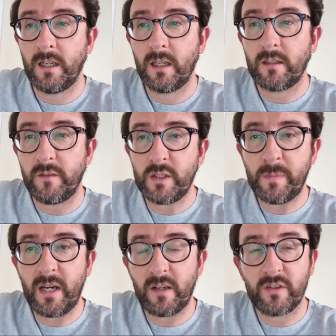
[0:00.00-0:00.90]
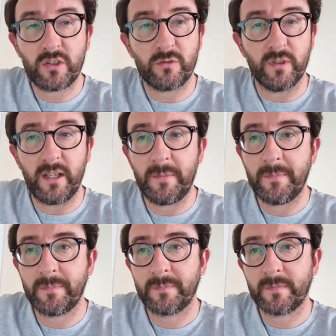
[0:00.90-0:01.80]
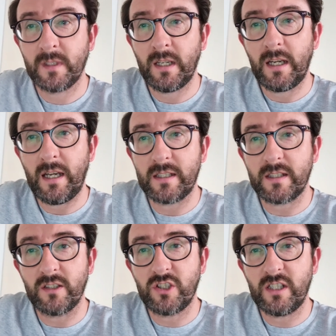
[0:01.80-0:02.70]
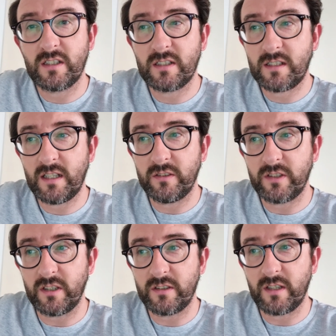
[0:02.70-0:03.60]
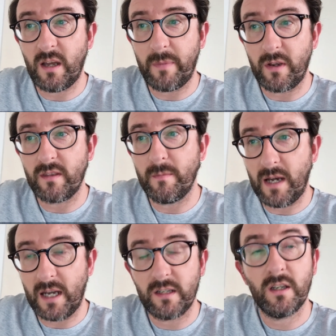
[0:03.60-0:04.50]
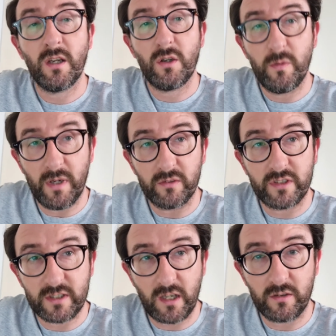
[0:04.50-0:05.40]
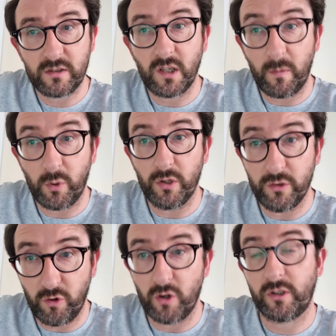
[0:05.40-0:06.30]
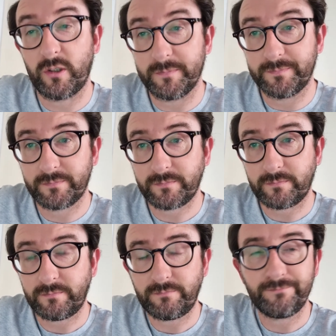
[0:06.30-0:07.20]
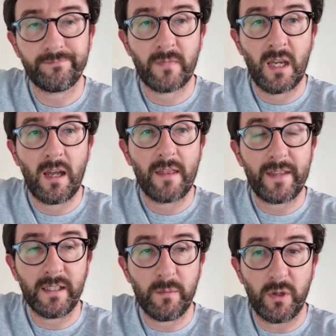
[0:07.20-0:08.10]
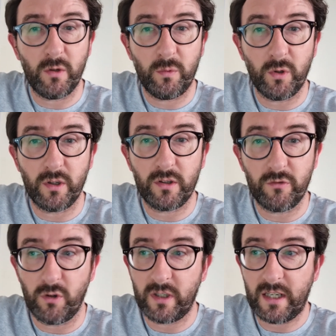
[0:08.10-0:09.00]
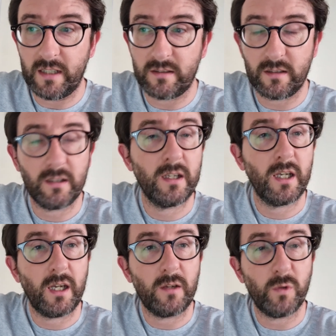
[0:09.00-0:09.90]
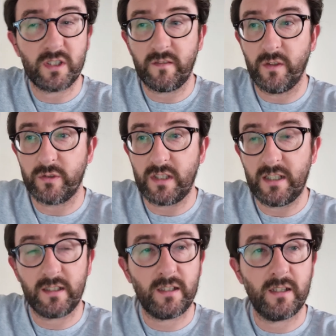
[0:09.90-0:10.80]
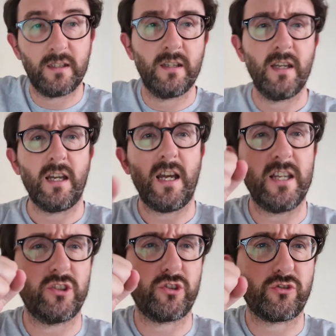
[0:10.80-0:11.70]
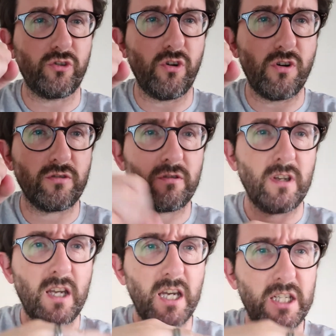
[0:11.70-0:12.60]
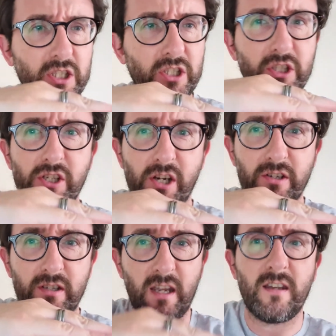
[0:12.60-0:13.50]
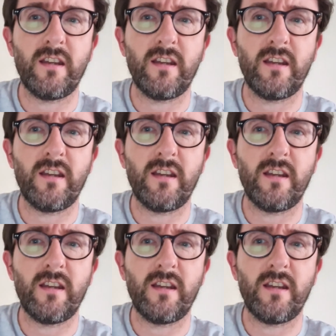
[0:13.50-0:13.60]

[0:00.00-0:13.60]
The first part of the story is that Jesus tells us about the man who builds his house upon the rock. Think about what the rock is and what it feels like. It's strong and it's sturdy